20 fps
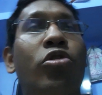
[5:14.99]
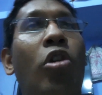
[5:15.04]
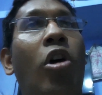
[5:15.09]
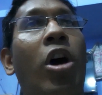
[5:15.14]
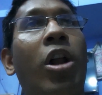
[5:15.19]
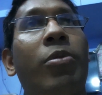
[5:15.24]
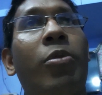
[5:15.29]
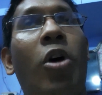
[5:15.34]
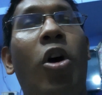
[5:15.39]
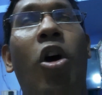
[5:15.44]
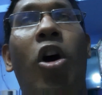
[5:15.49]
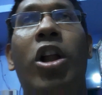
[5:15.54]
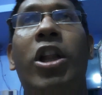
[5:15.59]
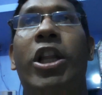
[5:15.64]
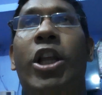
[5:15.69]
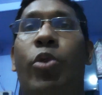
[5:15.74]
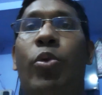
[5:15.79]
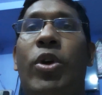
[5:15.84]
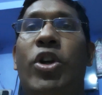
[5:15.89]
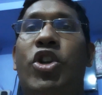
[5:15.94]
Solve all
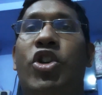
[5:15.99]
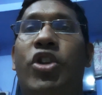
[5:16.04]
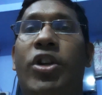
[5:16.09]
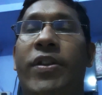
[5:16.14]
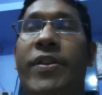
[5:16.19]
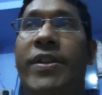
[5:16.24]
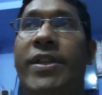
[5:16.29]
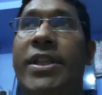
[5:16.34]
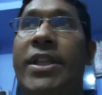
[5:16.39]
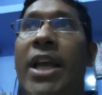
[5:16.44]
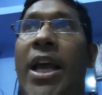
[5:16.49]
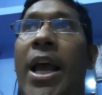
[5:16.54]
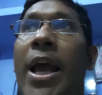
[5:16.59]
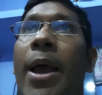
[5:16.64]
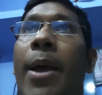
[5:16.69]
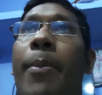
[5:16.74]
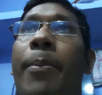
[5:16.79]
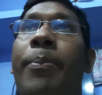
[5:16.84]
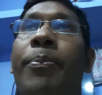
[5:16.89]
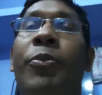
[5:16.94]
the questions,
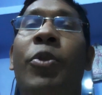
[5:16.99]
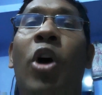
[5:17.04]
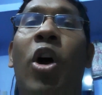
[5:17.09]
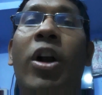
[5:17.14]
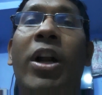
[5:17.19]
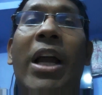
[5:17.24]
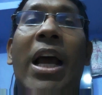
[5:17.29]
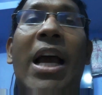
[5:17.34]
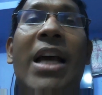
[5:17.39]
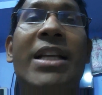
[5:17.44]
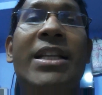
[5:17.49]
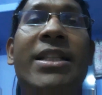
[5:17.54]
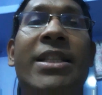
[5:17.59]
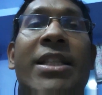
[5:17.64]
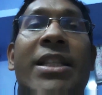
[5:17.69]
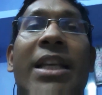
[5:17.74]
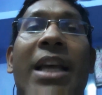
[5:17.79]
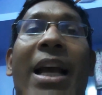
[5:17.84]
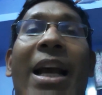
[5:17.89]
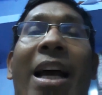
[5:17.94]
not
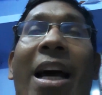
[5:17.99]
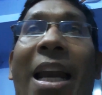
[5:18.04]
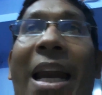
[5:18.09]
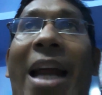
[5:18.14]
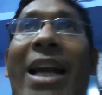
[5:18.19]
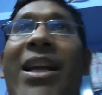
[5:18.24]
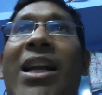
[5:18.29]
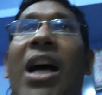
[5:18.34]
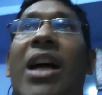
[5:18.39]
as correct